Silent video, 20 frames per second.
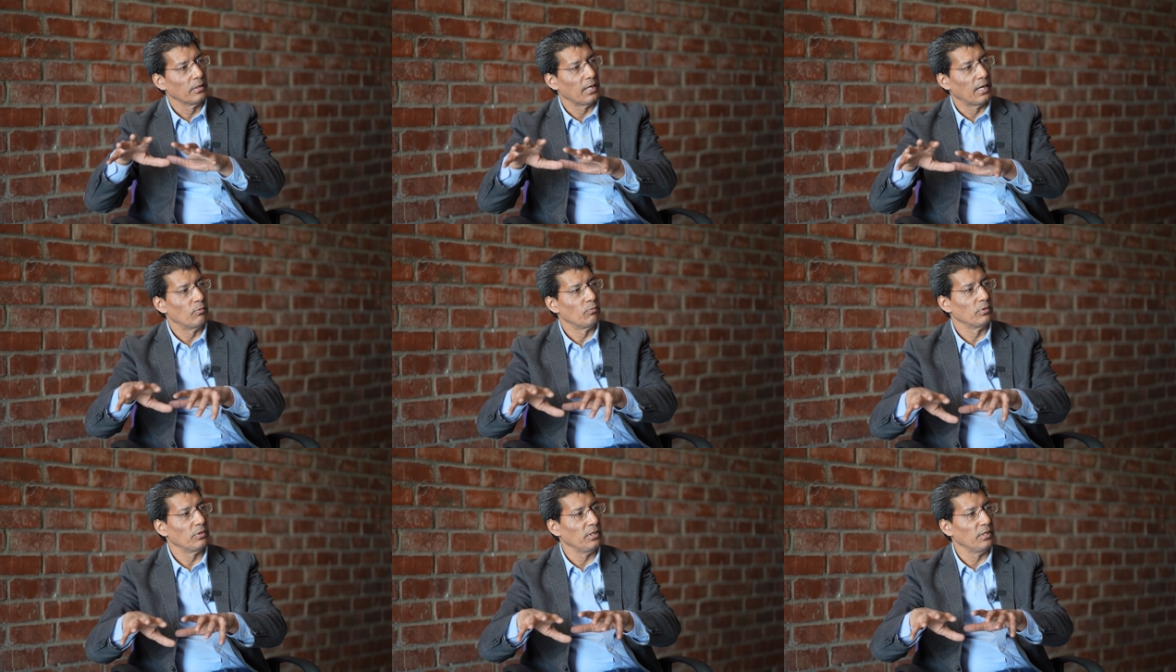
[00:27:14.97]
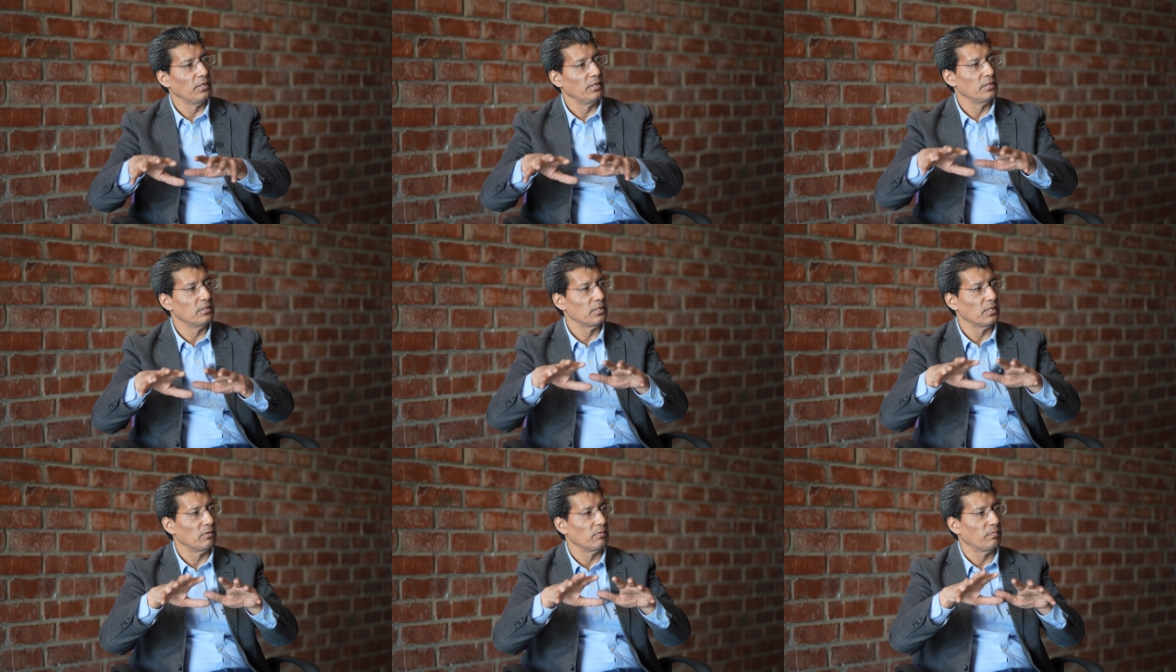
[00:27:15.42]

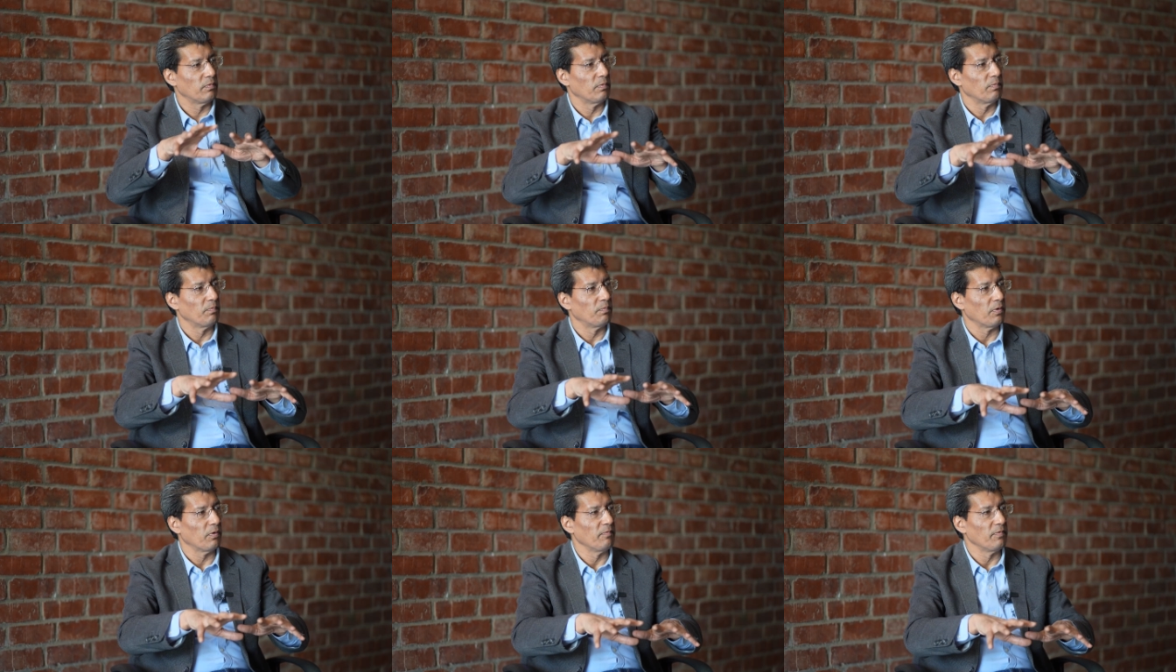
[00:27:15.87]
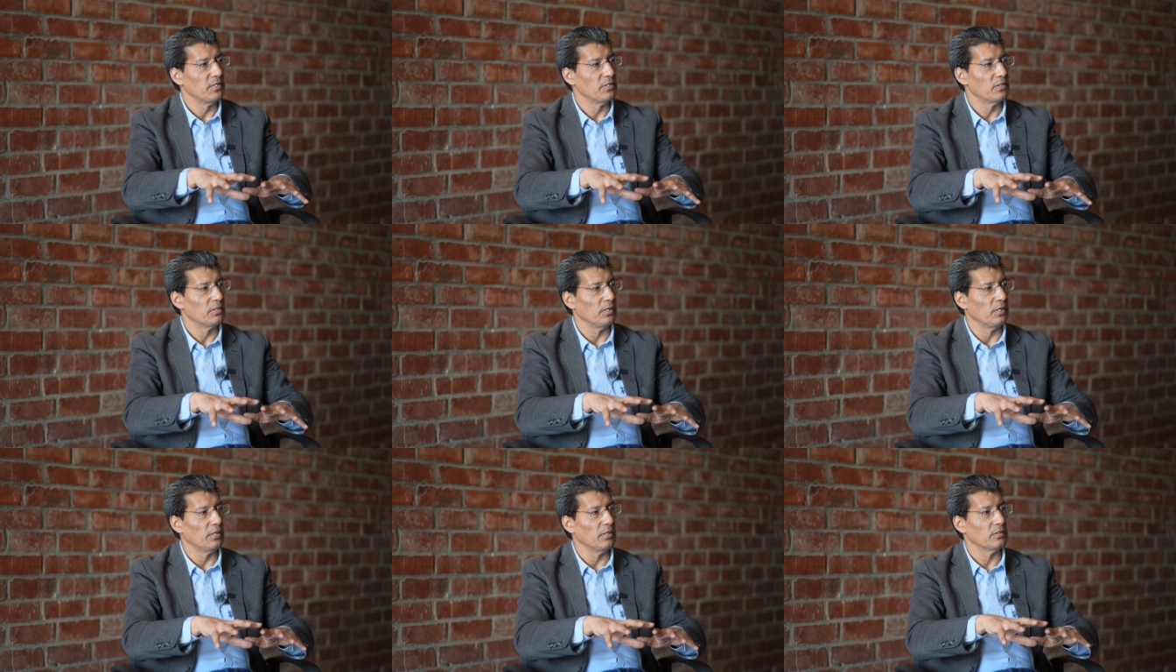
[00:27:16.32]
counties and from
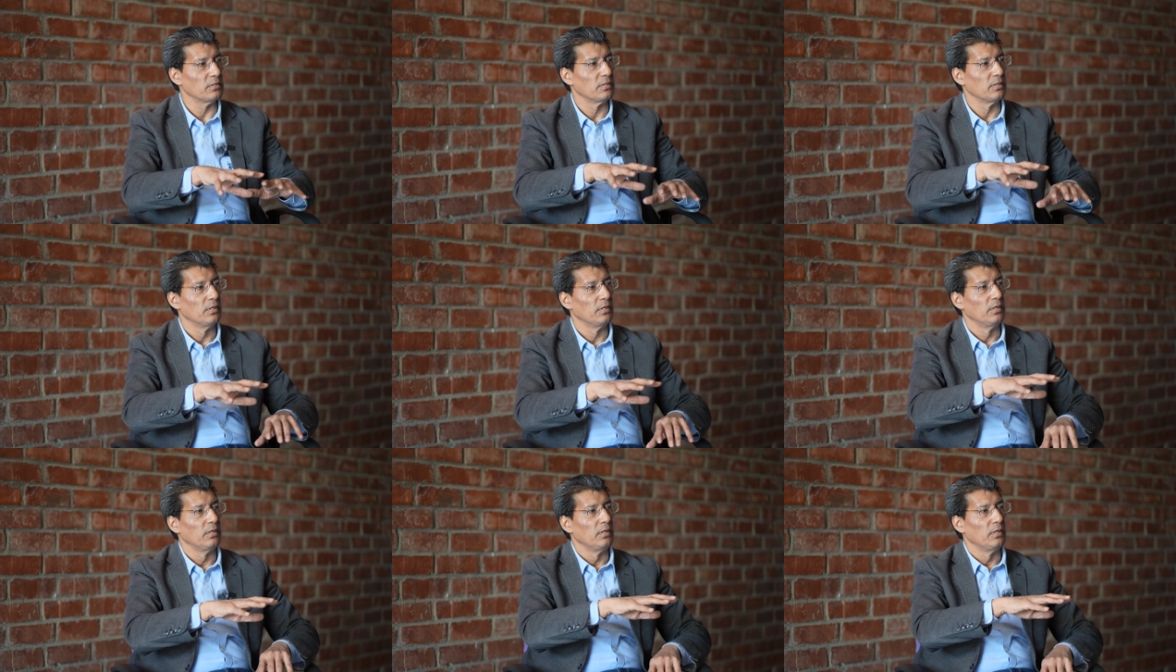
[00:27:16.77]
provinces,